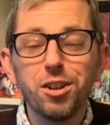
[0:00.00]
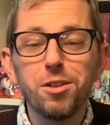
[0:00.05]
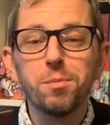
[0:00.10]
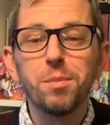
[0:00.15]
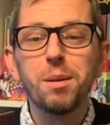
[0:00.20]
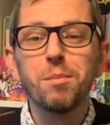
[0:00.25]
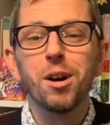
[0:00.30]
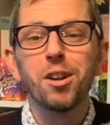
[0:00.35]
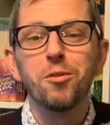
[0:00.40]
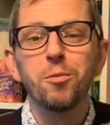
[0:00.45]

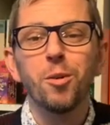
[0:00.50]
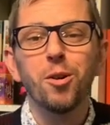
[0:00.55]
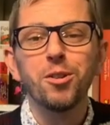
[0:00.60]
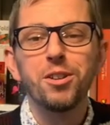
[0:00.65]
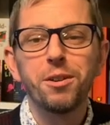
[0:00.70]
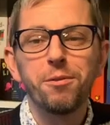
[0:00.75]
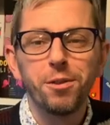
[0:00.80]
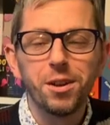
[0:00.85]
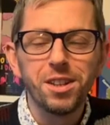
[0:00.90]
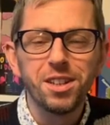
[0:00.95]
be much more
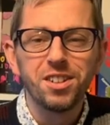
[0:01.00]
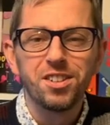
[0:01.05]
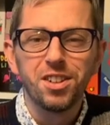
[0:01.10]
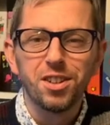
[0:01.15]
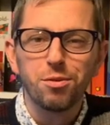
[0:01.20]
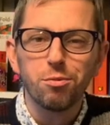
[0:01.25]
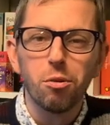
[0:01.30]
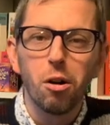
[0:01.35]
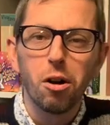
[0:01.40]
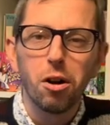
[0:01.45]
different. This
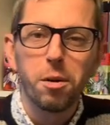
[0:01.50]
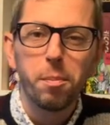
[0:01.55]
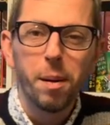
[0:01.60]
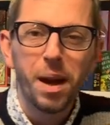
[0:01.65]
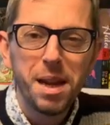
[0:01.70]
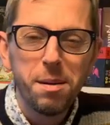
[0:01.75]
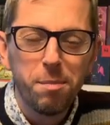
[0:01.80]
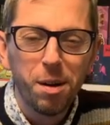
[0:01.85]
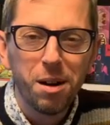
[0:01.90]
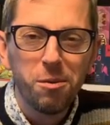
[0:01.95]
is Rock,
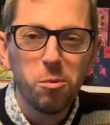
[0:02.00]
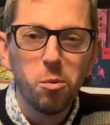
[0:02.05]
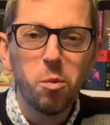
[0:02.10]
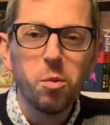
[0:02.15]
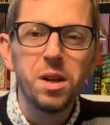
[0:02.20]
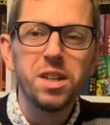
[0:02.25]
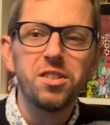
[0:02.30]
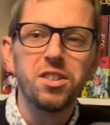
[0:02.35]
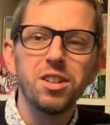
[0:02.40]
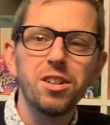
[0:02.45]
Paper,
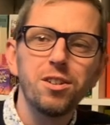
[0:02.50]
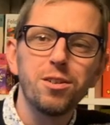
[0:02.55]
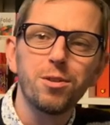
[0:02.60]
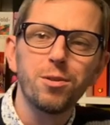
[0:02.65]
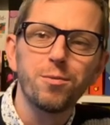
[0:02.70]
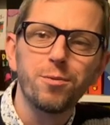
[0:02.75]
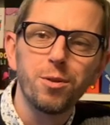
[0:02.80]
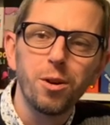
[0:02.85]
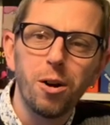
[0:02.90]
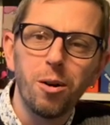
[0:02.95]
Wizard
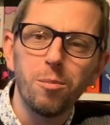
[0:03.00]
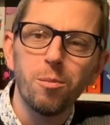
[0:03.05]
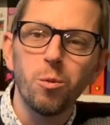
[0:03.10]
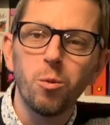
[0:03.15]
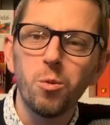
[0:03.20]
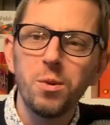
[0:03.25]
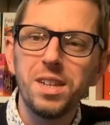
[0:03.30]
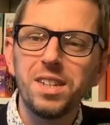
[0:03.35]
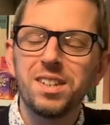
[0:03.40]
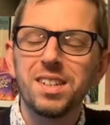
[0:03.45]
from
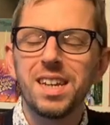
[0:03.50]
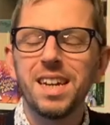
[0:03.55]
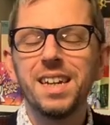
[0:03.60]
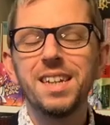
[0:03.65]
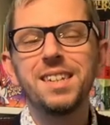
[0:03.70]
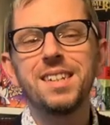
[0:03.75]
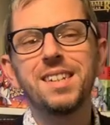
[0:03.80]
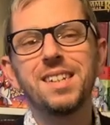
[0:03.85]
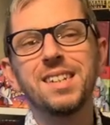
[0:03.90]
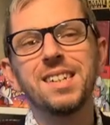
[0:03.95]

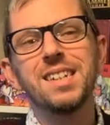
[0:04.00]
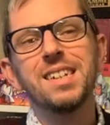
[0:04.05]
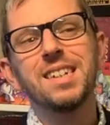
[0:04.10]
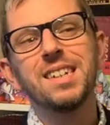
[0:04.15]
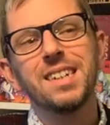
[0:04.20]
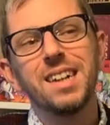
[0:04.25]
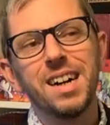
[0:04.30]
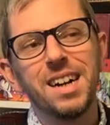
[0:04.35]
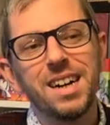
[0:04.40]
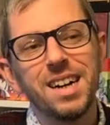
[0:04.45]
WizKids.
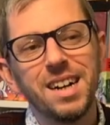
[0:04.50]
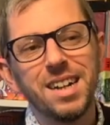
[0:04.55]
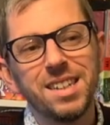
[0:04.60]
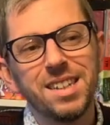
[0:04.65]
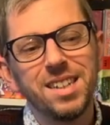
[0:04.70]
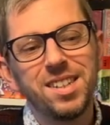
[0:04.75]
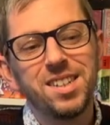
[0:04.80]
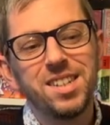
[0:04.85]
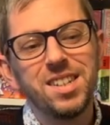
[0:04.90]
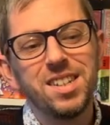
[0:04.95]

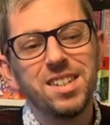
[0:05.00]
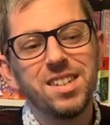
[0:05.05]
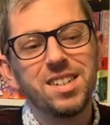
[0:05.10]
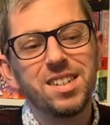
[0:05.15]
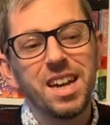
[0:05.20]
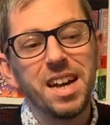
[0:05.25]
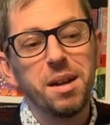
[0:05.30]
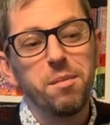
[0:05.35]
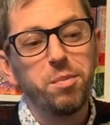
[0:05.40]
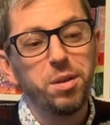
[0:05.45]
This
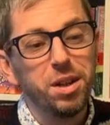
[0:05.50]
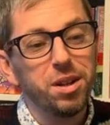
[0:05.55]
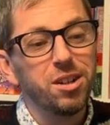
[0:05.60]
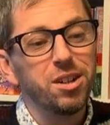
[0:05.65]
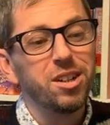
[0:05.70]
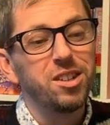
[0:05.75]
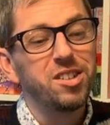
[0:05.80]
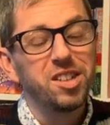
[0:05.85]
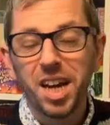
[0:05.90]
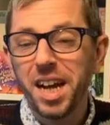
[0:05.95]
is a
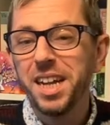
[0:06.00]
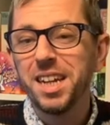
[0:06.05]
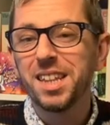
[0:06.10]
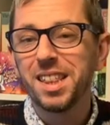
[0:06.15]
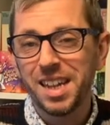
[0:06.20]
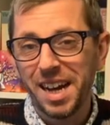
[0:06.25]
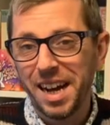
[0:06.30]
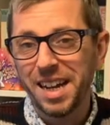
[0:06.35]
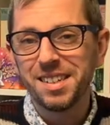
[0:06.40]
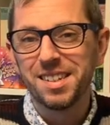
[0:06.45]
pure take
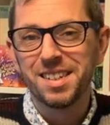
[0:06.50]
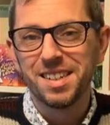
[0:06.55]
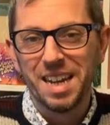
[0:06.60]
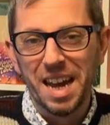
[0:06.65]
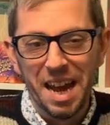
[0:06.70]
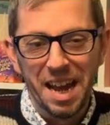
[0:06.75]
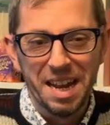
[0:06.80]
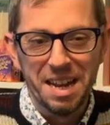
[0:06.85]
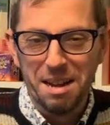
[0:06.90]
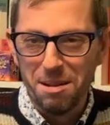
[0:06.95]
that
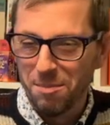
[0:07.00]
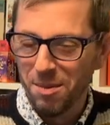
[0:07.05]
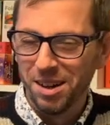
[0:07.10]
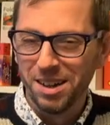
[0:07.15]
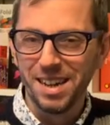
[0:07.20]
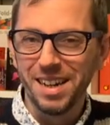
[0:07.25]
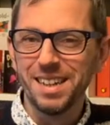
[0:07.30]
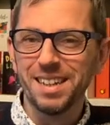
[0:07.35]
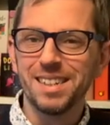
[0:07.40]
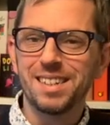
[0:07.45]
game,
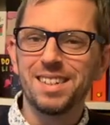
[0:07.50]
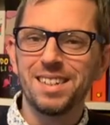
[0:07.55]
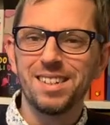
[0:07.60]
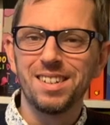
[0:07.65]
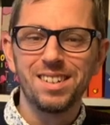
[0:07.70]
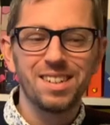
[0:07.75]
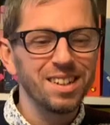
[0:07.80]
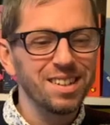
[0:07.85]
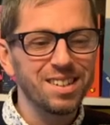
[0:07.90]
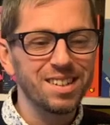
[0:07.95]
okay? This is
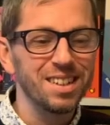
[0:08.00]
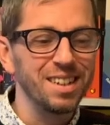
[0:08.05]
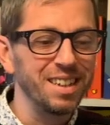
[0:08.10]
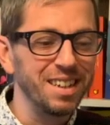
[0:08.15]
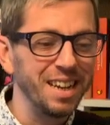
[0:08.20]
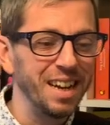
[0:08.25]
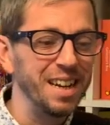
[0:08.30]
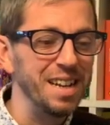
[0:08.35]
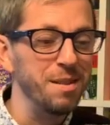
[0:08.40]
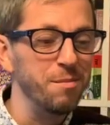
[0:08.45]
just a
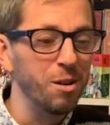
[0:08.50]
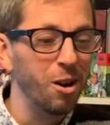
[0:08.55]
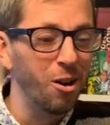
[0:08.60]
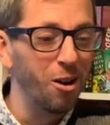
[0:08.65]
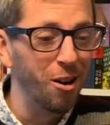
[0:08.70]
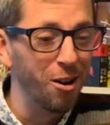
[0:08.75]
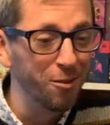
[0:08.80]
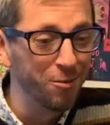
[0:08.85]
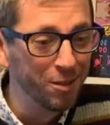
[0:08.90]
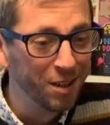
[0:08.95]
game
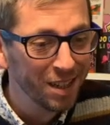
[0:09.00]
of,